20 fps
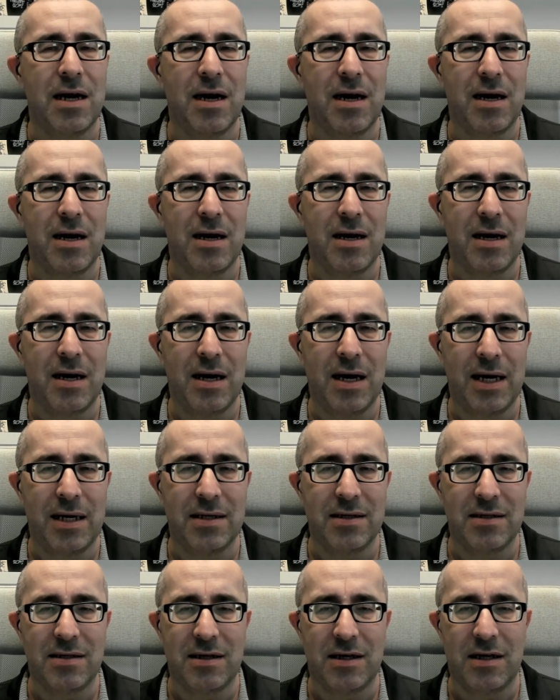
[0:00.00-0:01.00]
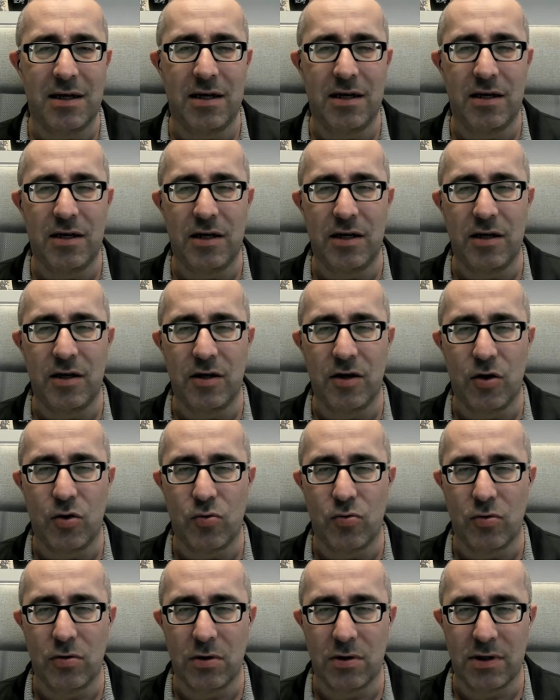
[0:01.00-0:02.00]
legacy
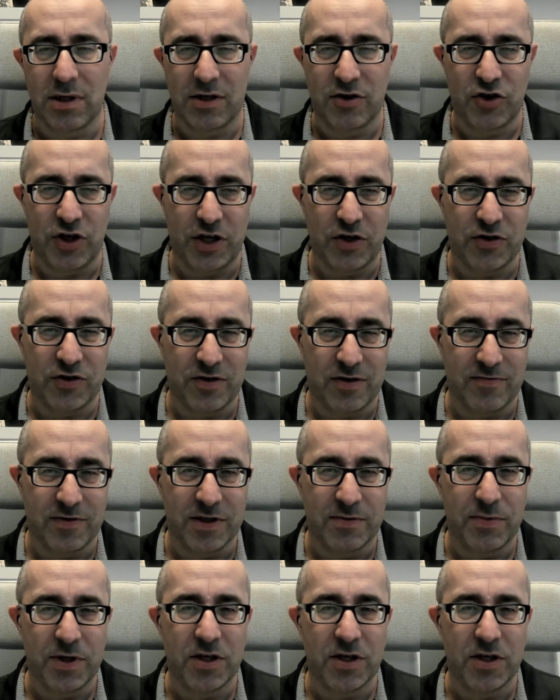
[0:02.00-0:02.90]
old Exchange servers,